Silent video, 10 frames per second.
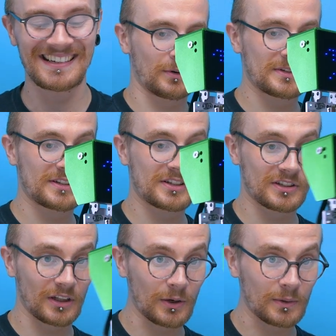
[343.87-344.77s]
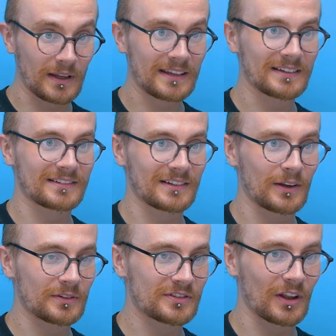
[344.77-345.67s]
Forwards slowly.
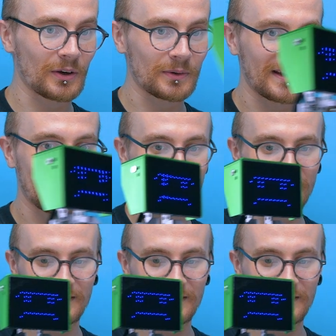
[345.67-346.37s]
Slowly.